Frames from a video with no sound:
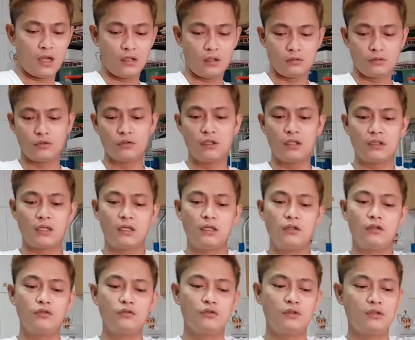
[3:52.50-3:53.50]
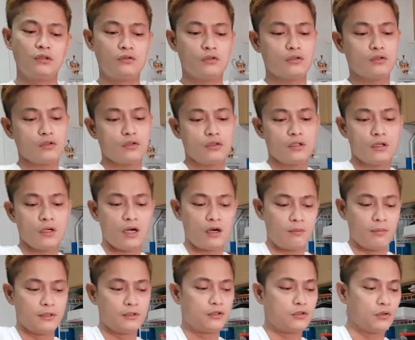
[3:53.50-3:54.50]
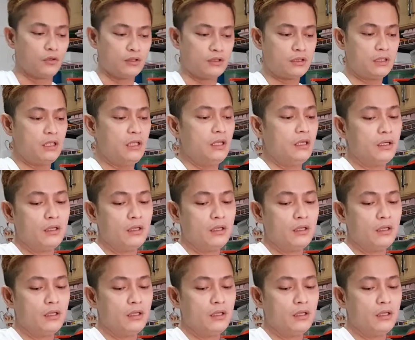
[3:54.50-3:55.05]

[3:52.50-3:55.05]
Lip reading: So that I don't need to throw the garbage, so it's here.